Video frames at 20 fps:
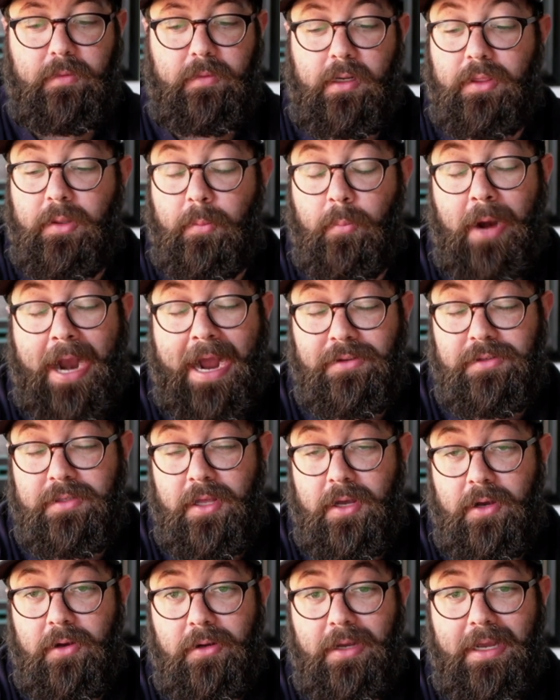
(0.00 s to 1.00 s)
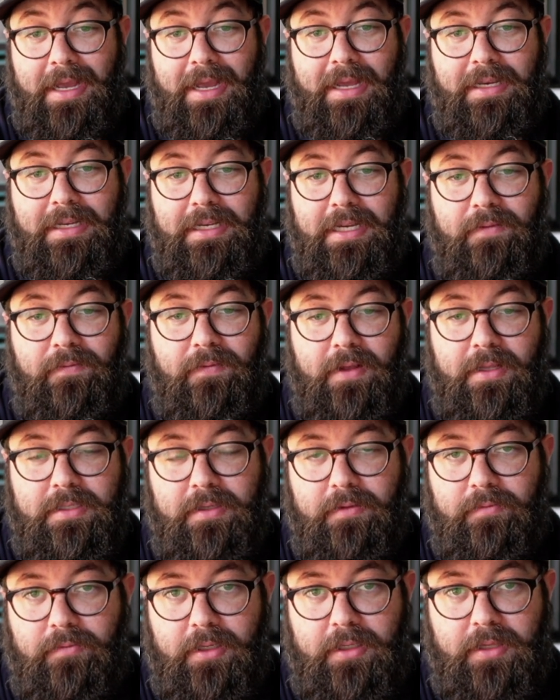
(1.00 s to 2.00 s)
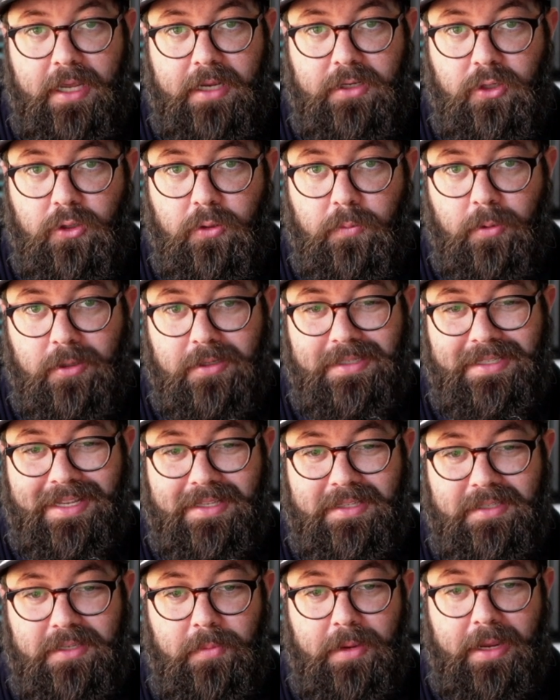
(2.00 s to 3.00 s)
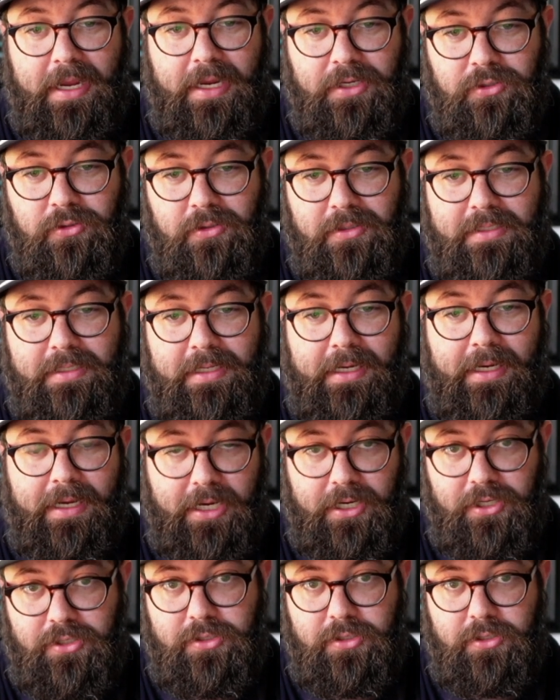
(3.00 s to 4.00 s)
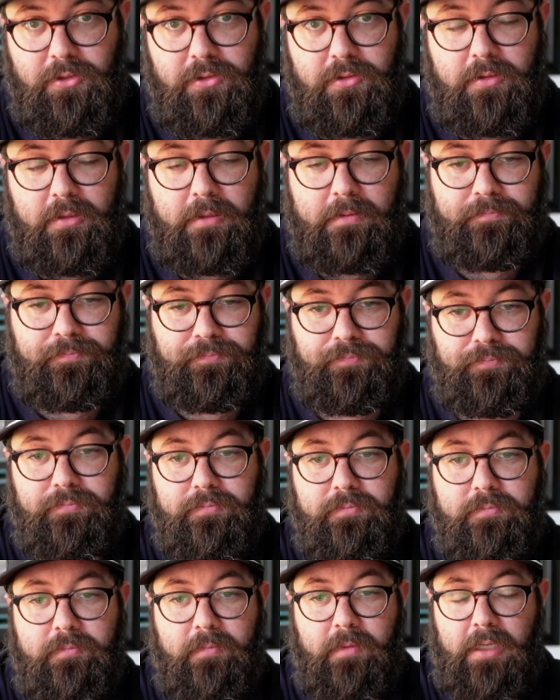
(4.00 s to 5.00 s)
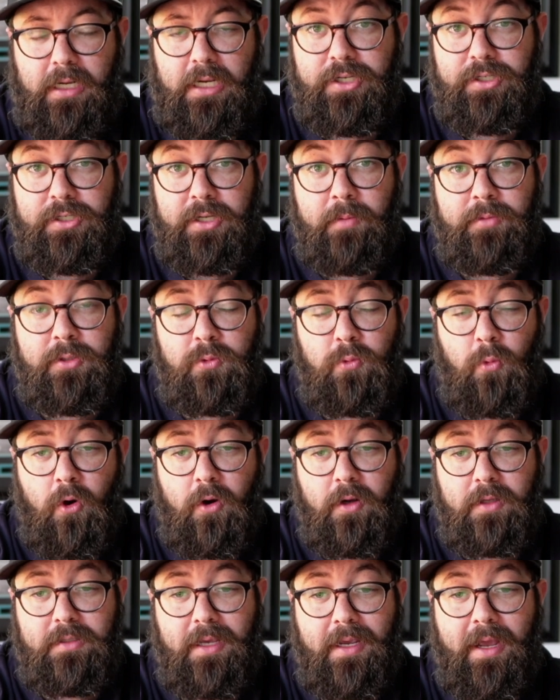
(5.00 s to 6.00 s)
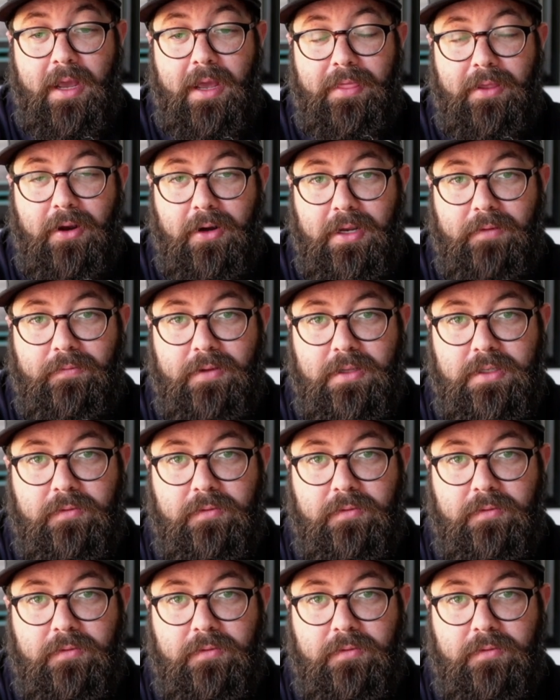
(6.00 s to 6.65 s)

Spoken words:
The Browns, though, defensively, they do present some interesting issues. Jim Schwartz, their defensive